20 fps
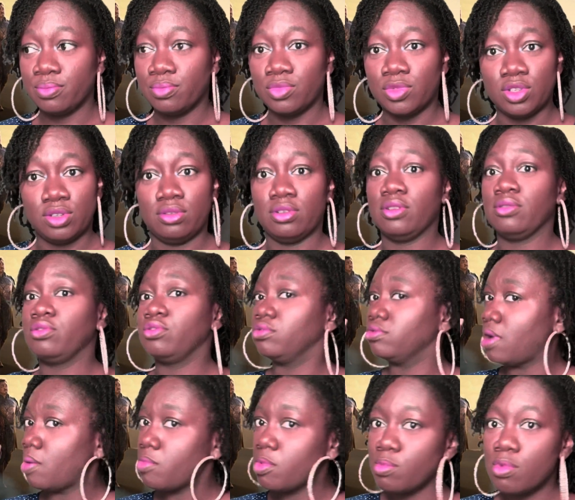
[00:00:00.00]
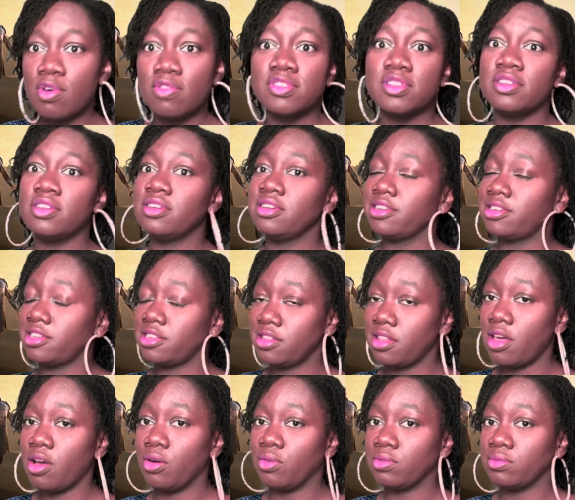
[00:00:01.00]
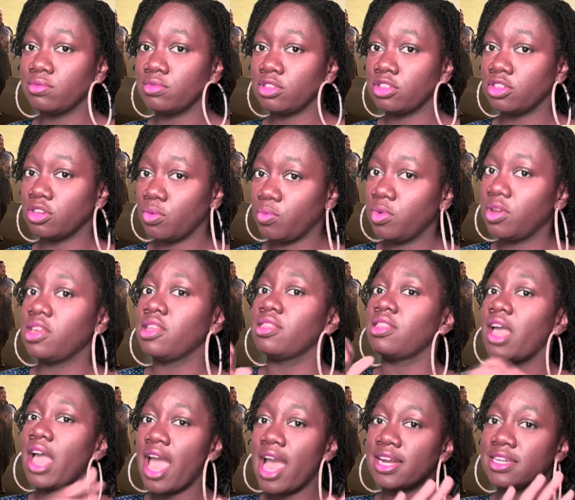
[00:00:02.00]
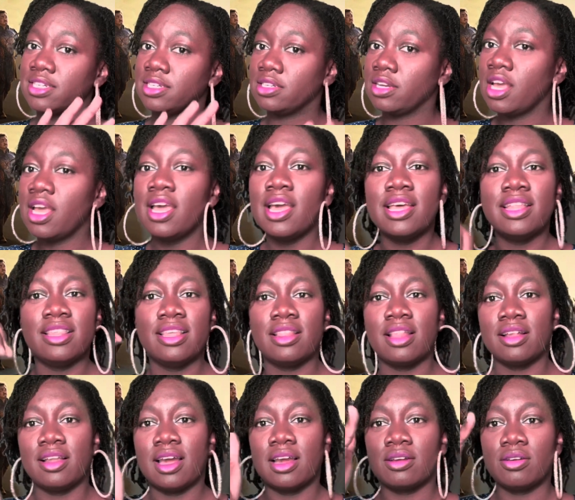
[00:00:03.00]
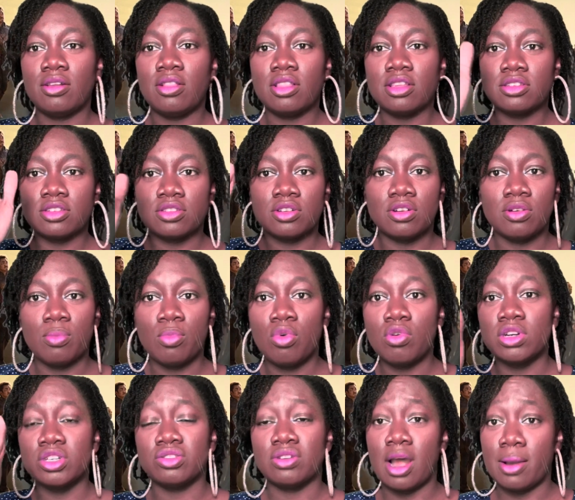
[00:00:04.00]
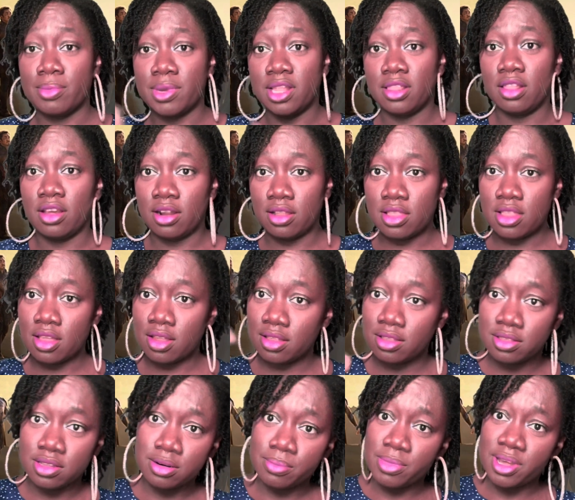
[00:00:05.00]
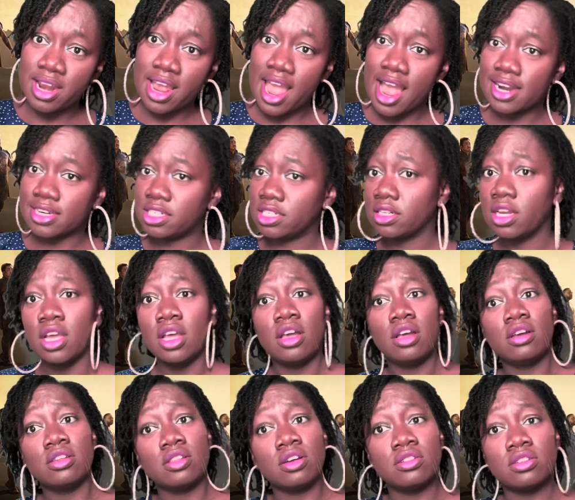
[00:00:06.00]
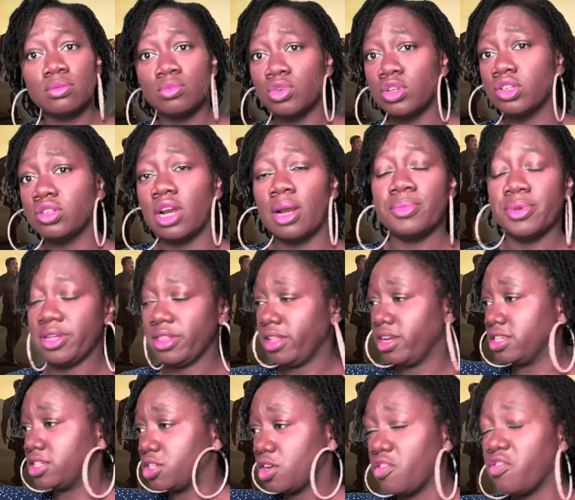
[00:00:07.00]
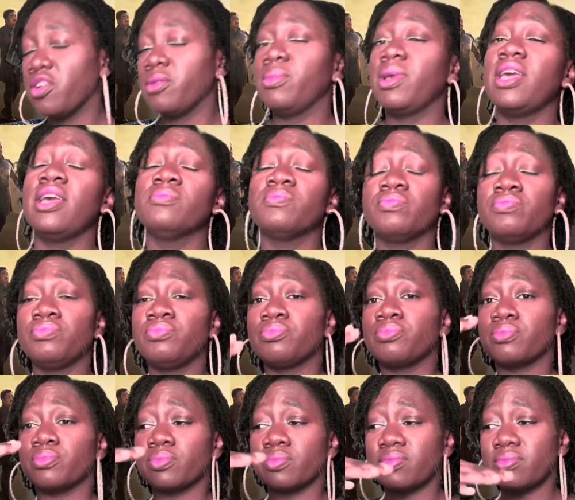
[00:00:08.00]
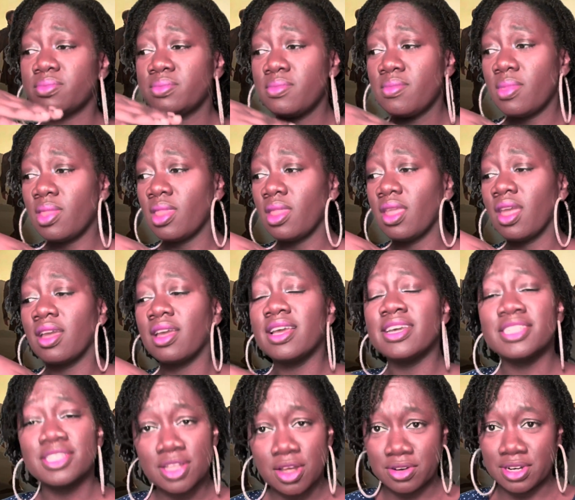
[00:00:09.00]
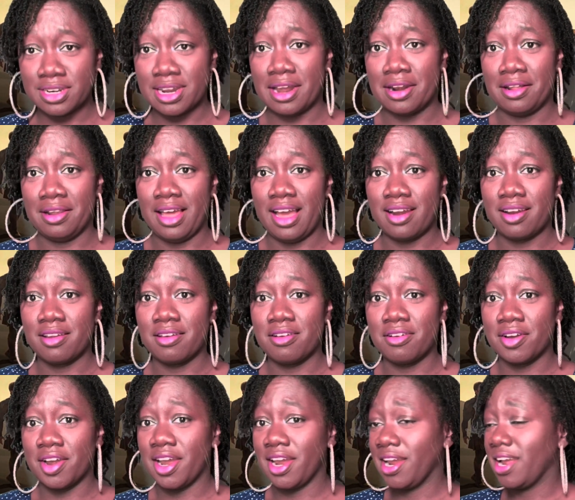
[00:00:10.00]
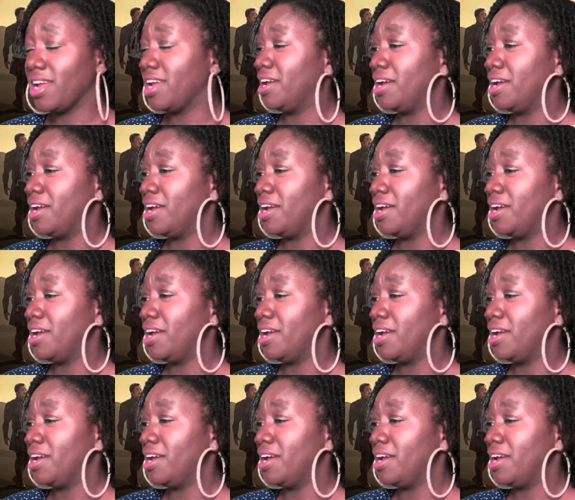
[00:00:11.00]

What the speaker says: You know, drama moves a little slow. So we get the action, then they're like, oh, let's throw more drama in there. And a little bit of action, throw some more drama in there. So for me, it slowed it down a lot, okay?